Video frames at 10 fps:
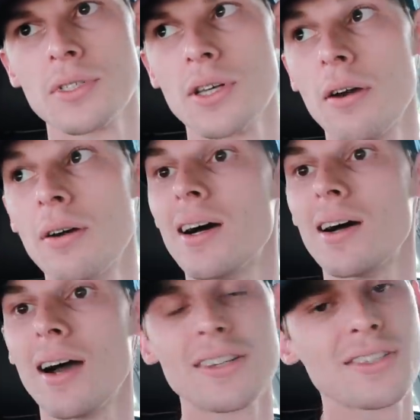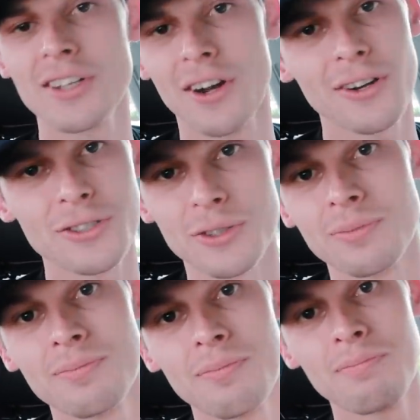So I just encourage you,
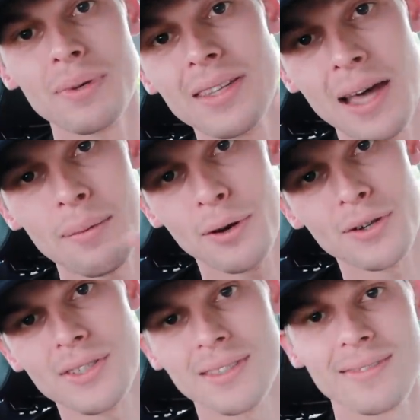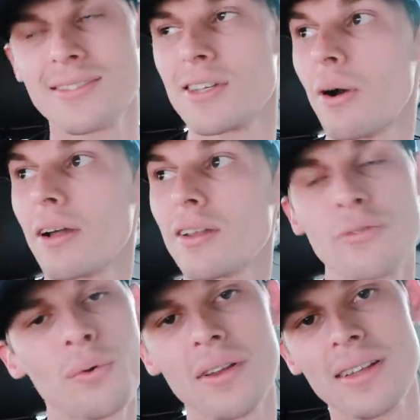be that person. So I
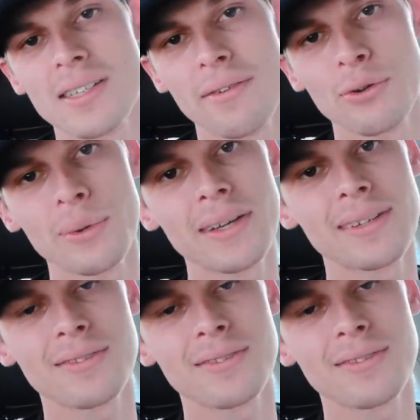look forward to this every week.